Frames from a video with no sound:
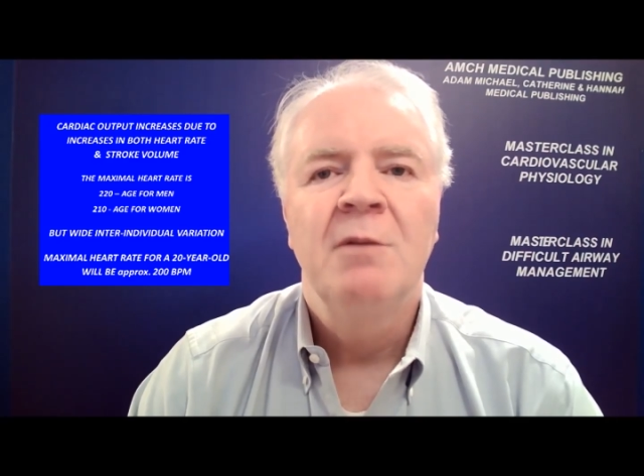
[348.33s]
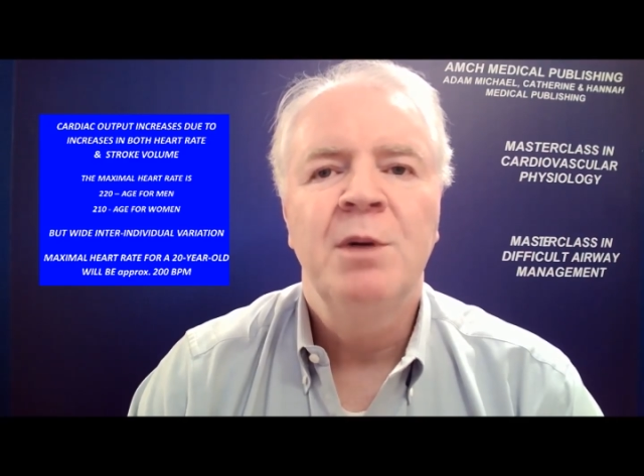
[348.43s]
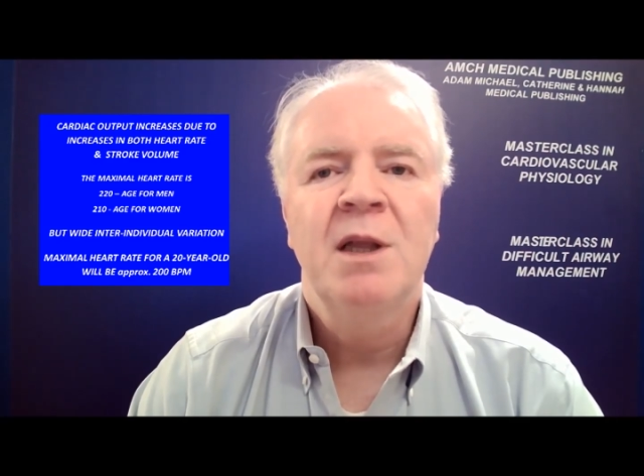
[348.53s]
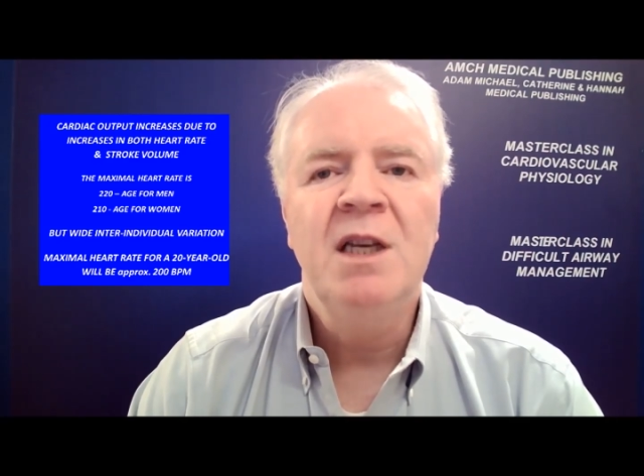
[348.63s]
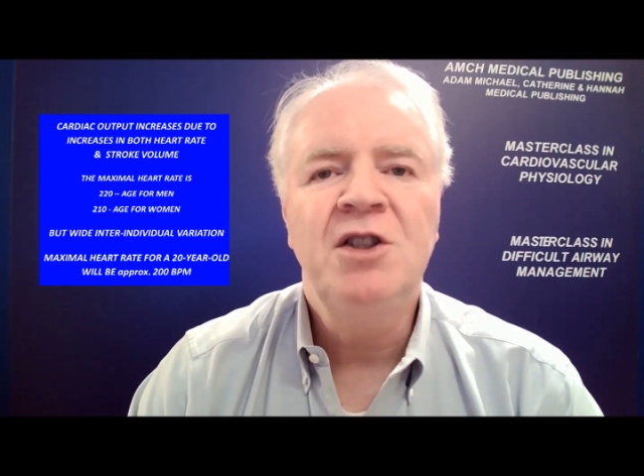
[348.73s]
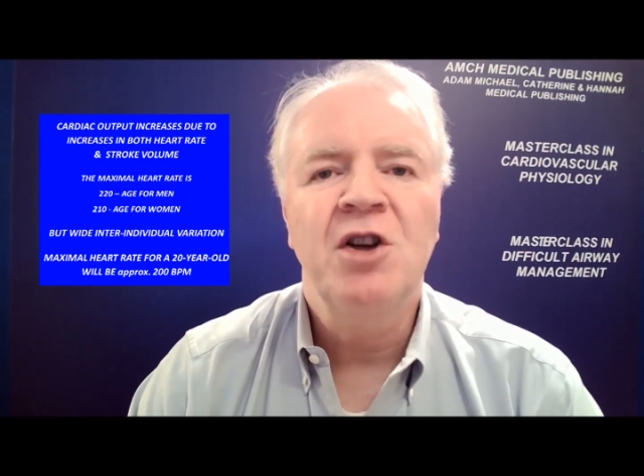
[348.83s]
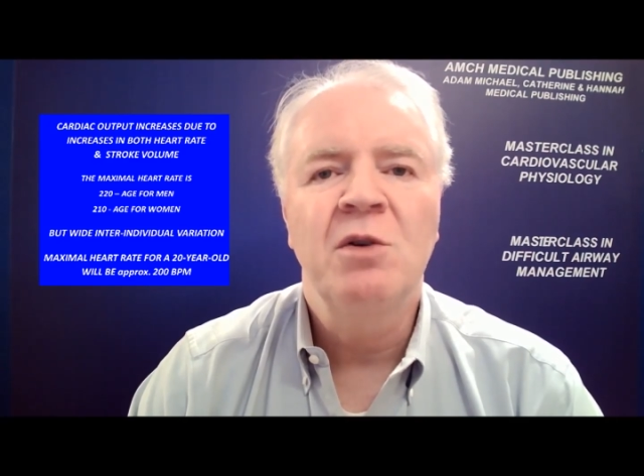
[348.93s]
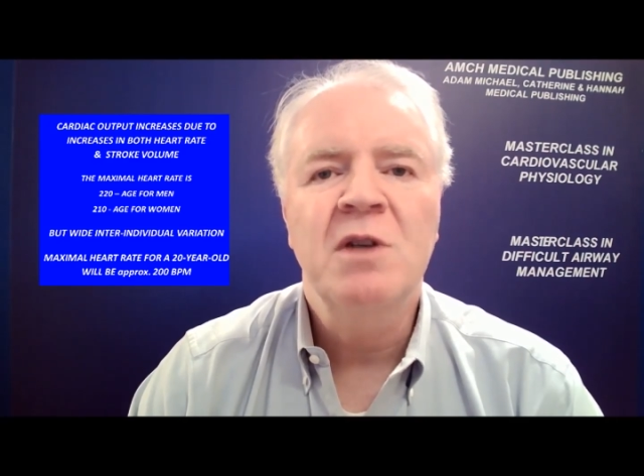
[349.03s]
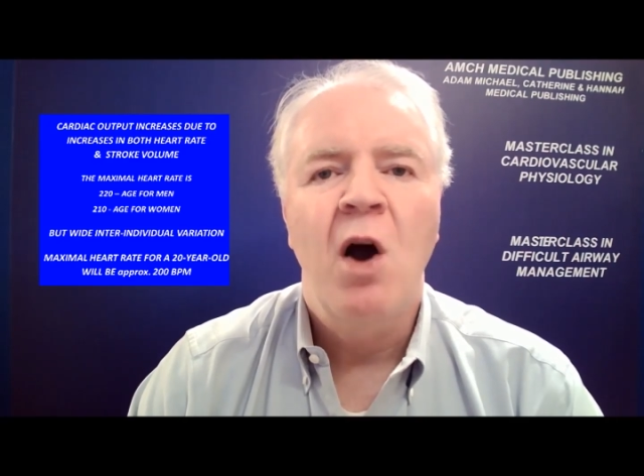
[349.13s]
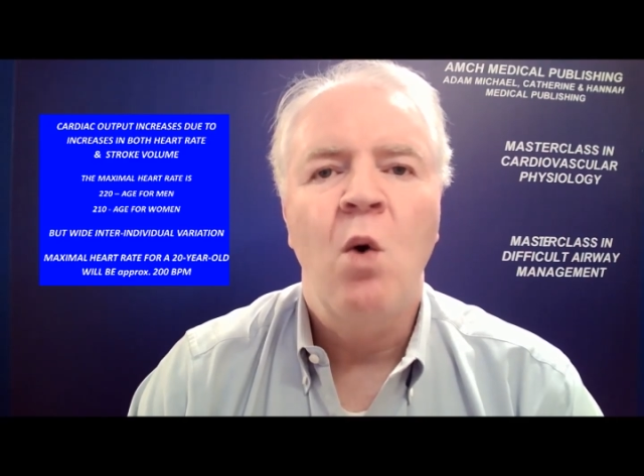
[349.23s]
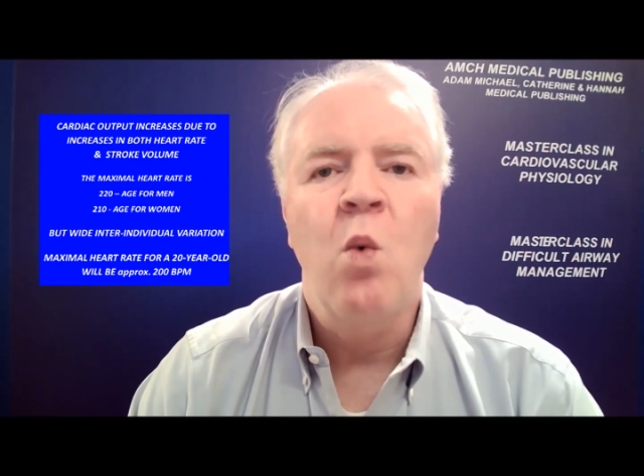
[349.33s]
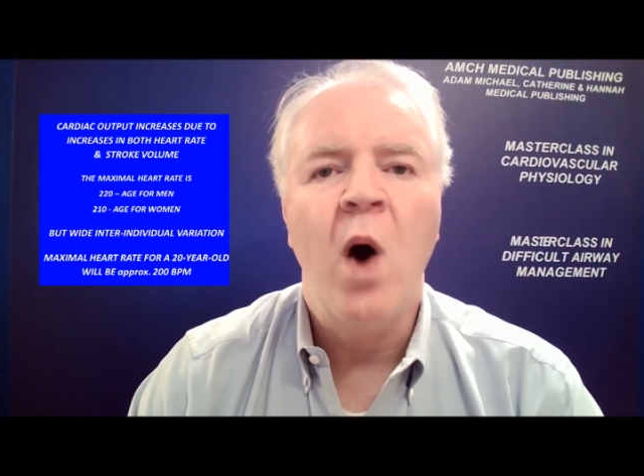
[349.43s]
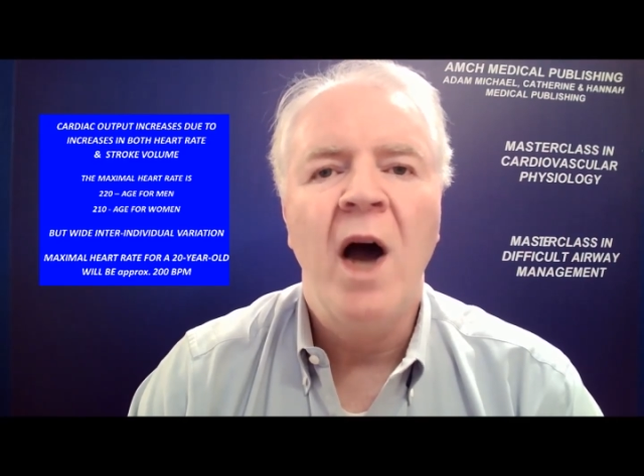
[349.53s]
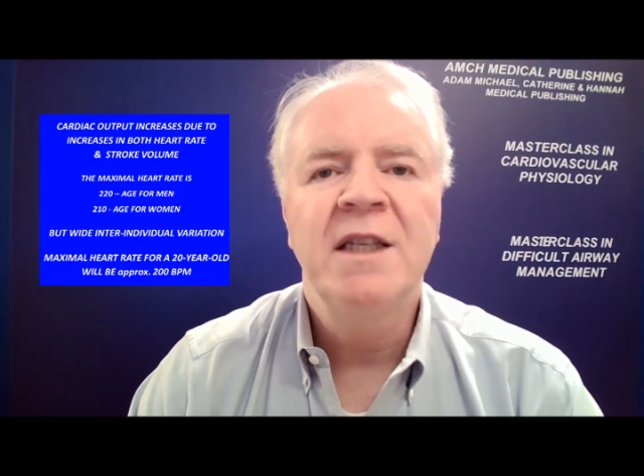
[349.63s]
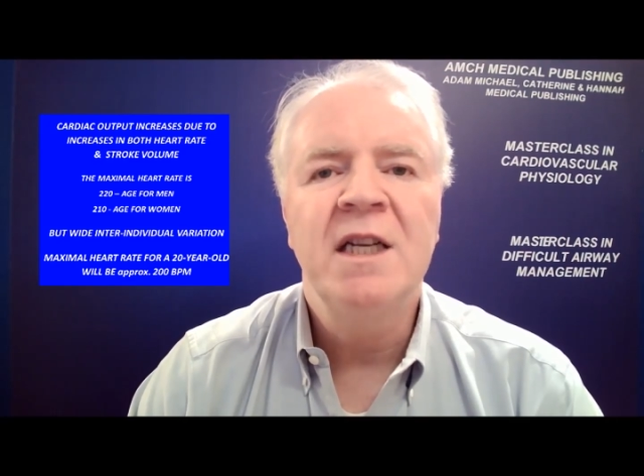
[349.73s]
But this shows
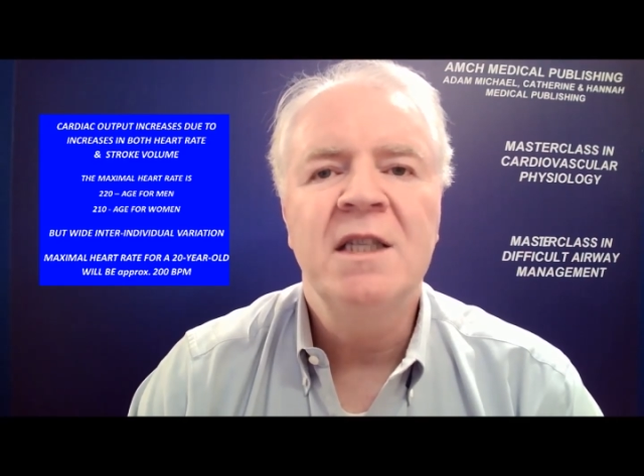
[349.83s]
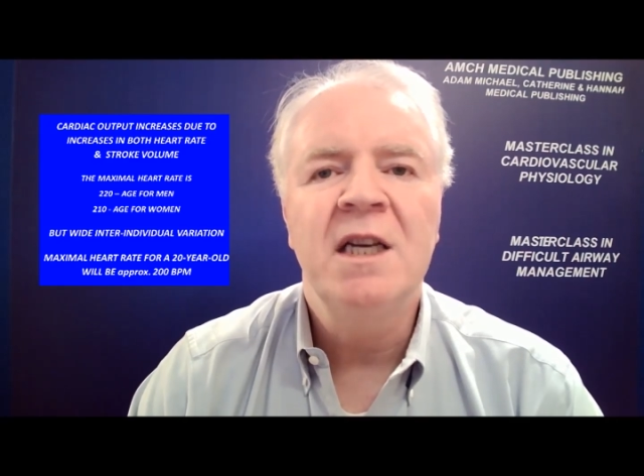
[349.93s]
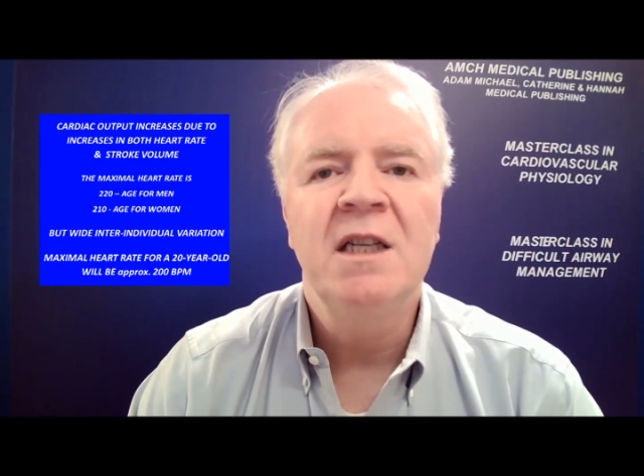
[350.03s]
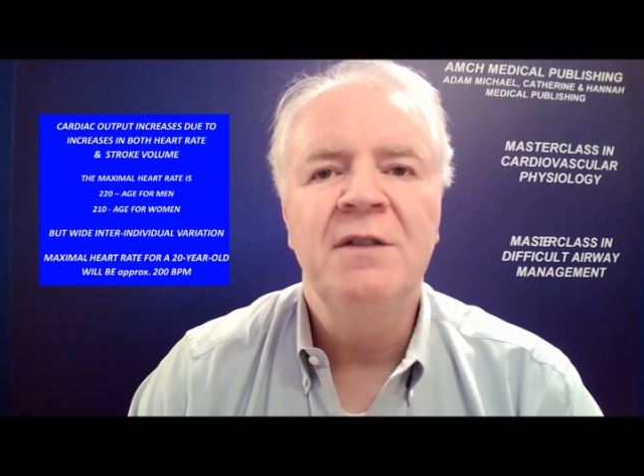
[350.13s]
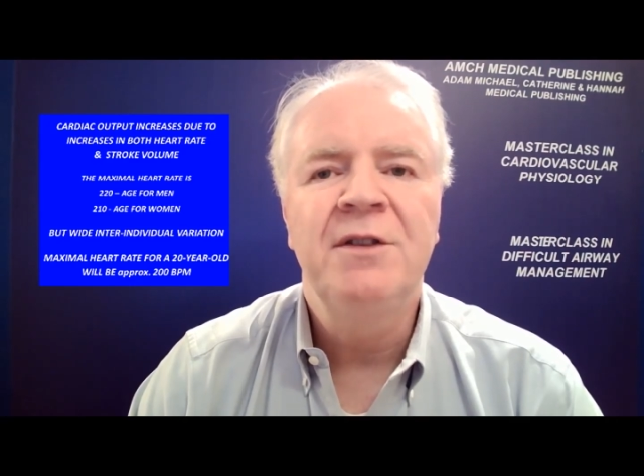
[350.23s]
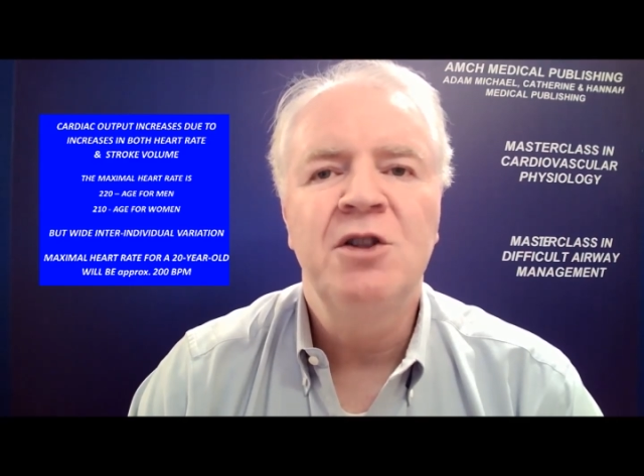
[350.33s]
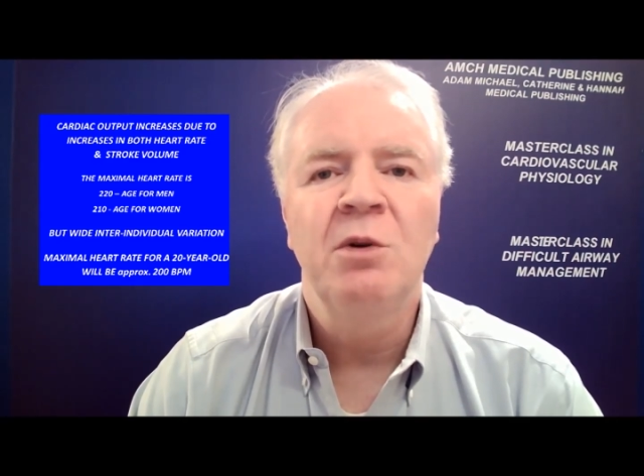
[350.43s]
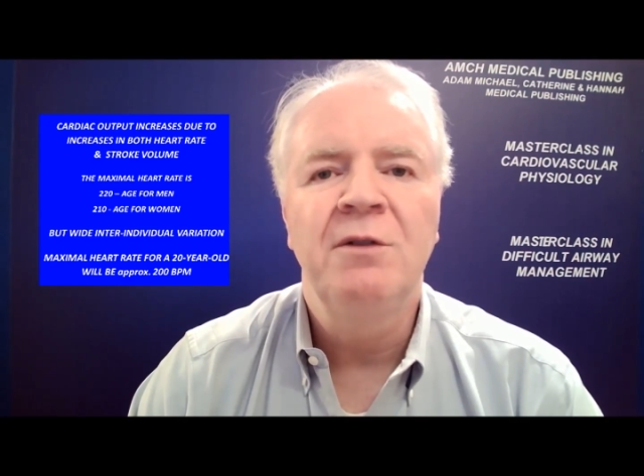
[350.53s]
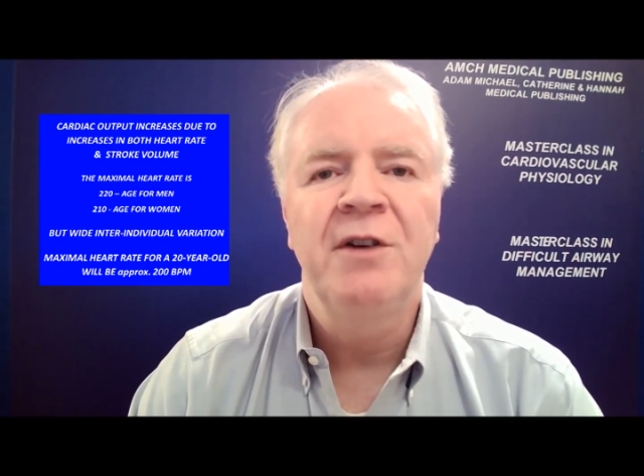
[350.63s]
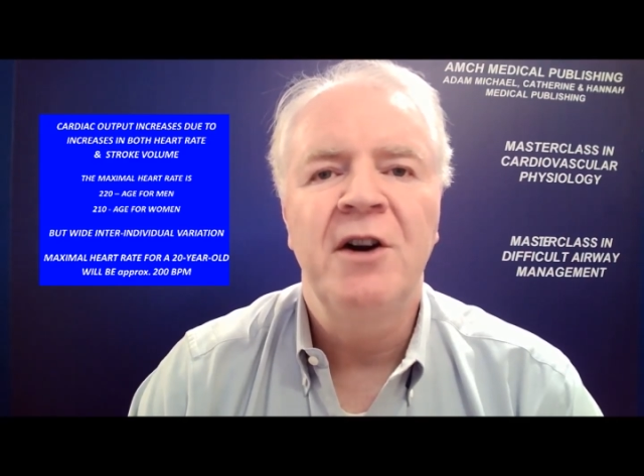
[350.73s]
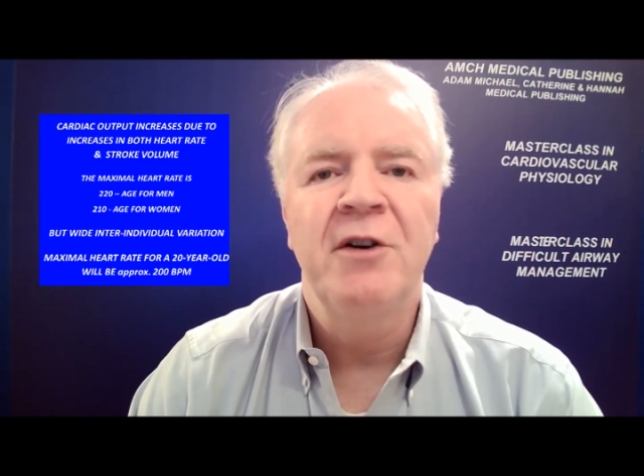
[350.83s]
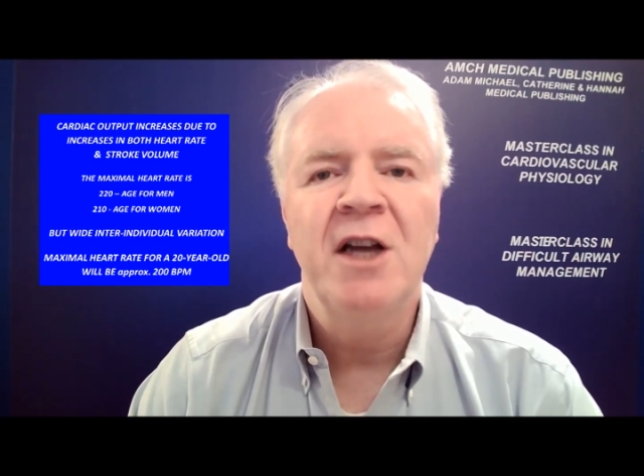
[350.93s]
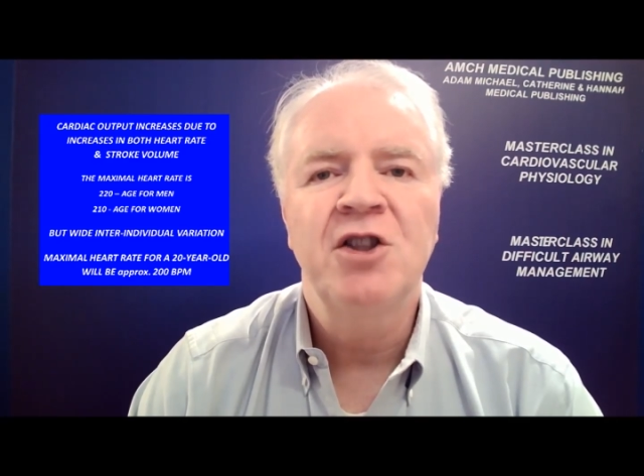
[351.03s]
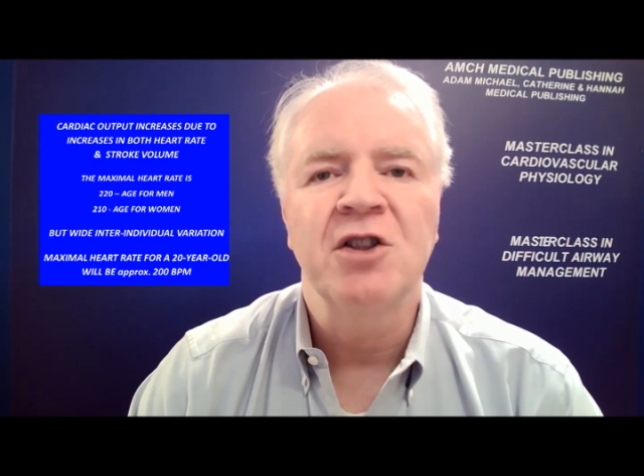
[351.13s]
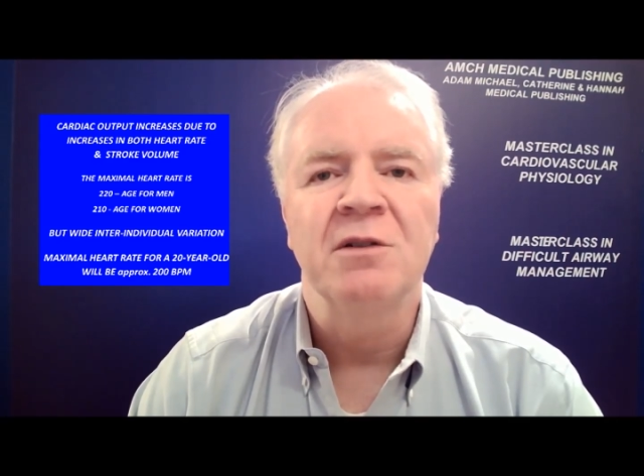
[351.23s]
wide inter-individual
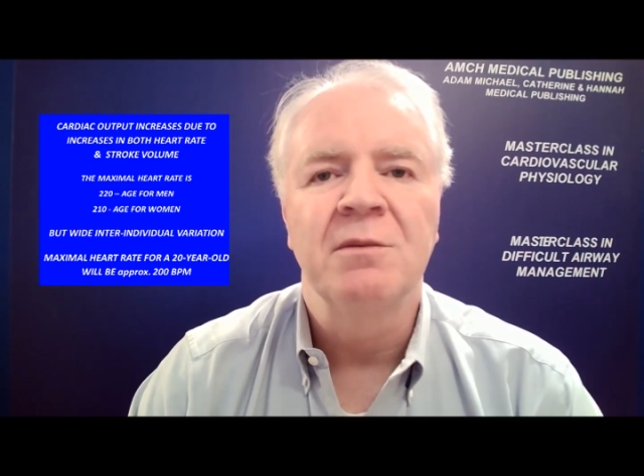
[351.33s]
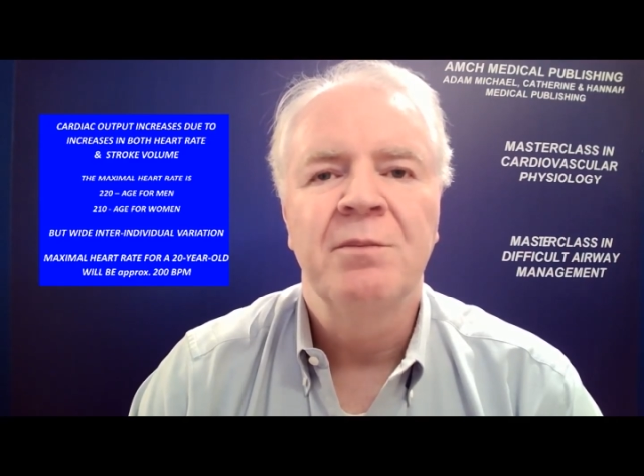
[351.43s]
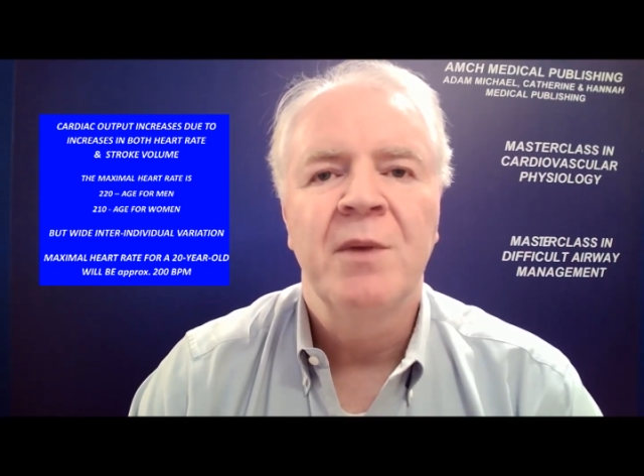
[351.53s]
variation.